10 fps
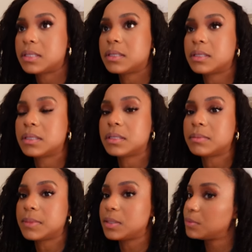
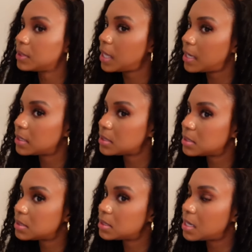and I'm gonna
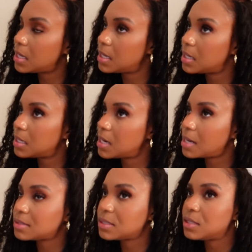relax. And
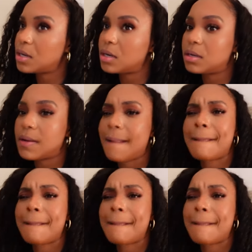I'll see y'all.